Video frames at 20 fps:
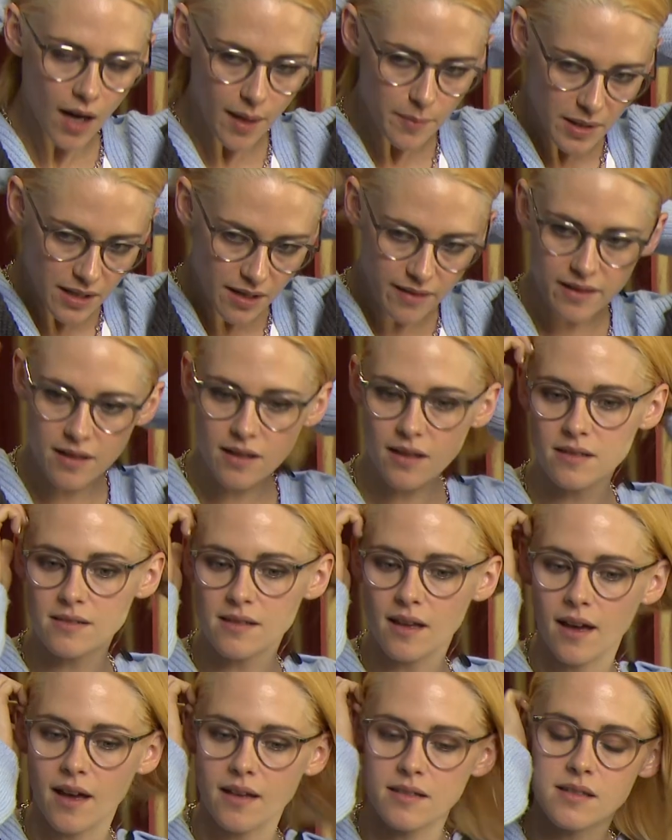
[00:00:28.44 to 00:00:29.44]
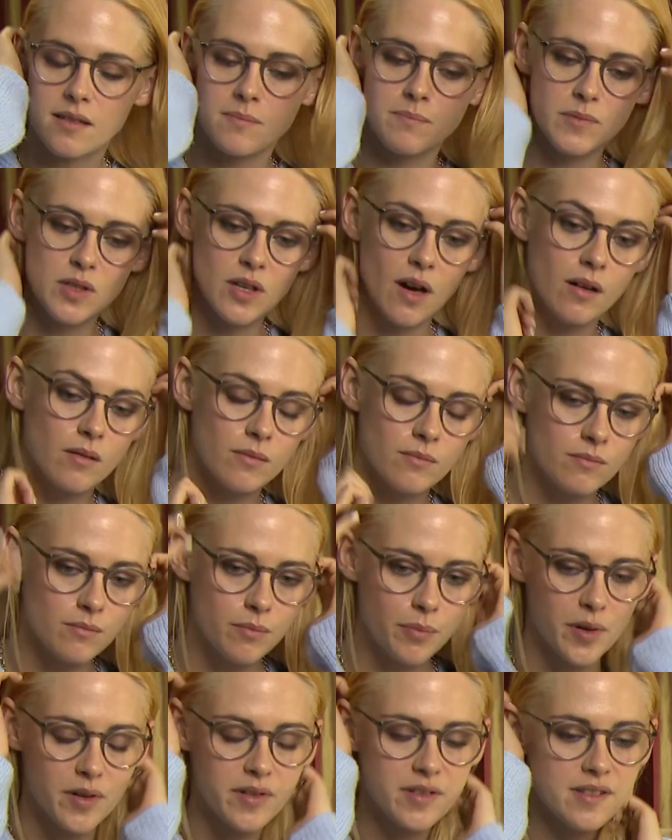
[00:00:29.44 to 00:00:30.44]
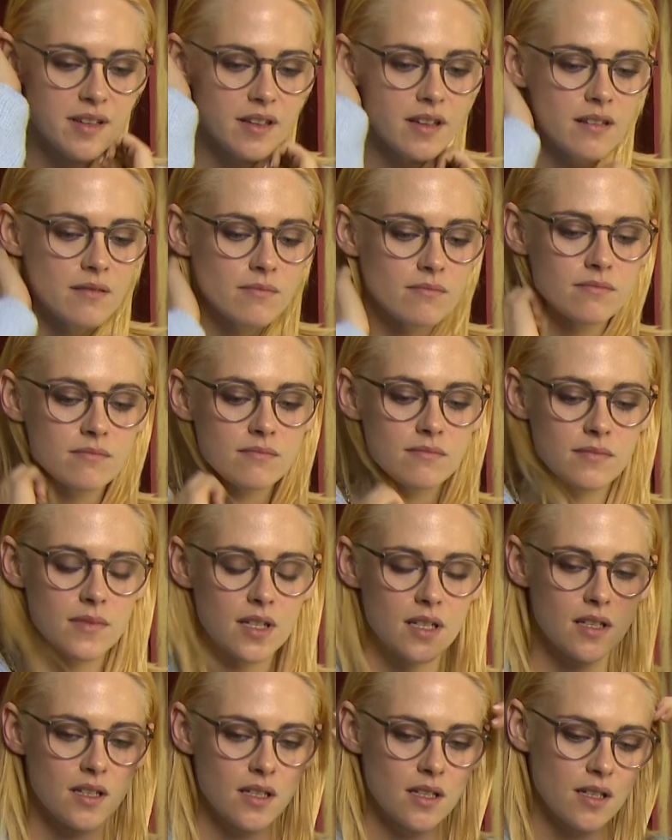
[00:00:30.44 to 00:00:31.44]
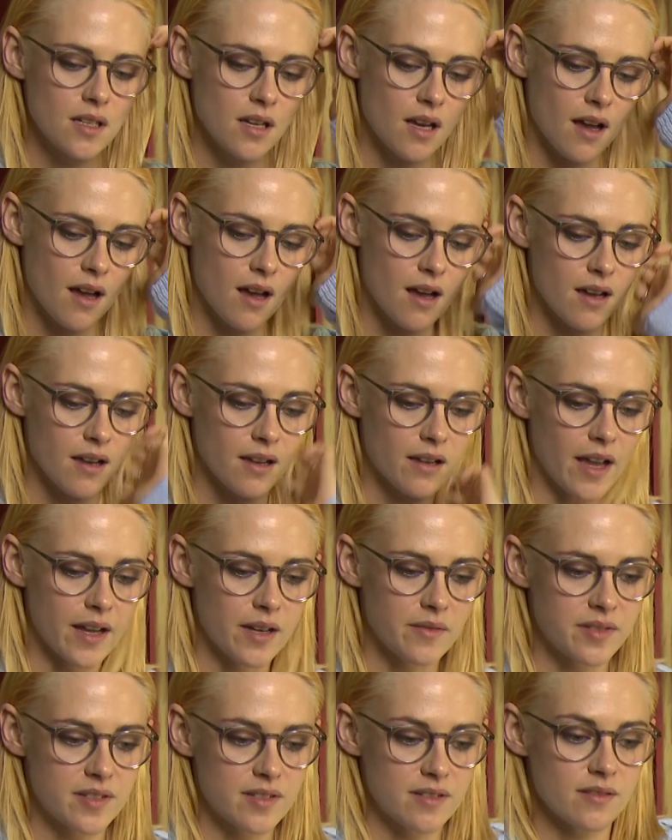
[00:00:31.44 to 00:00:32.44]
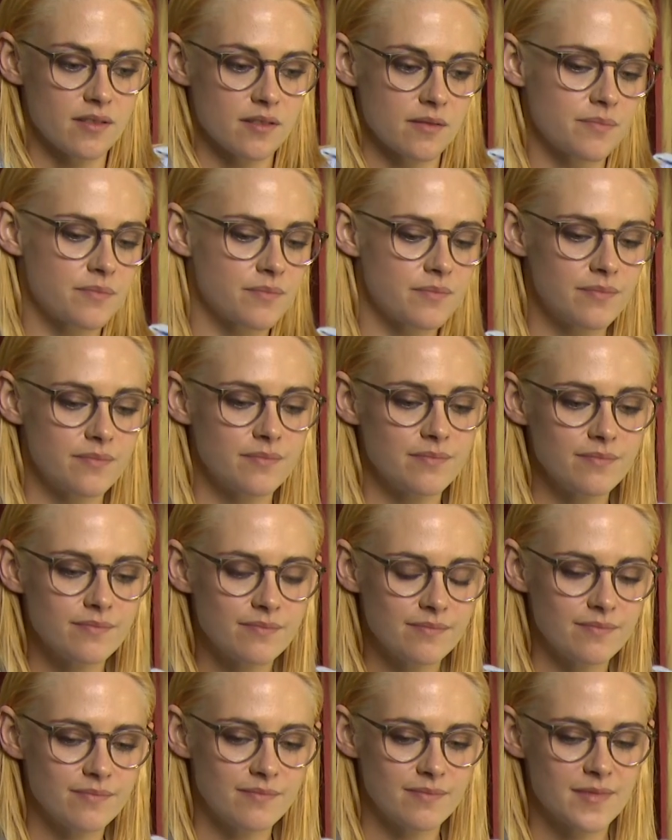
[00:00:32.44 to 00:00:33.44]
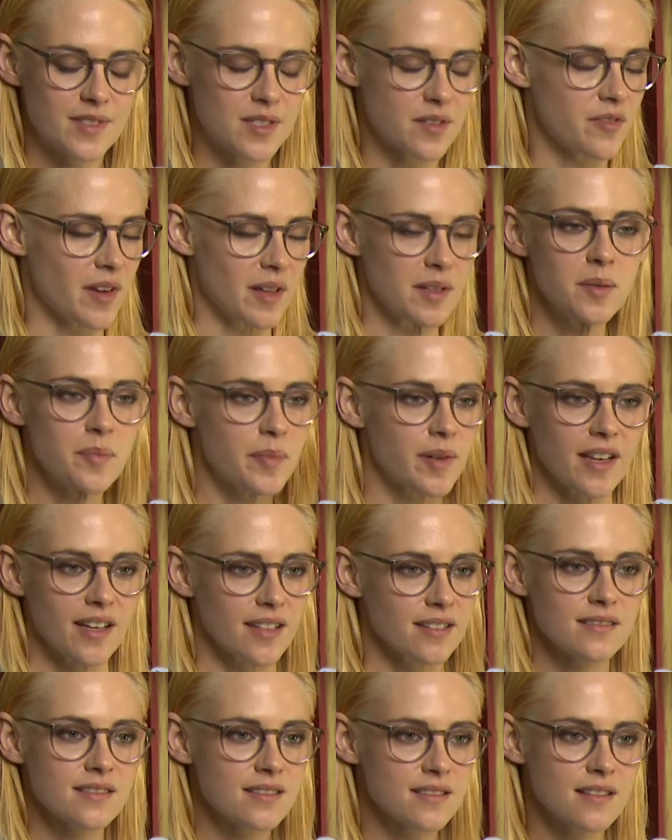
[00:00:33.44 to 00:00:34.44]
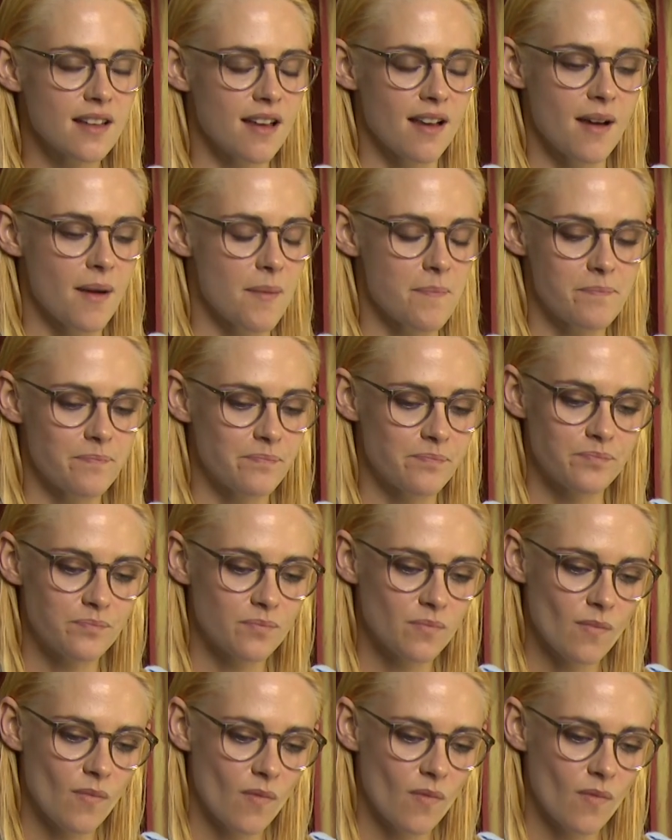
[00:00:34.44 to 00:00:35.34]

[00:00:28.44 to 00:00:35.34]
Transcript: I mean, I think as, as a young person, uh, kind of still developing, um,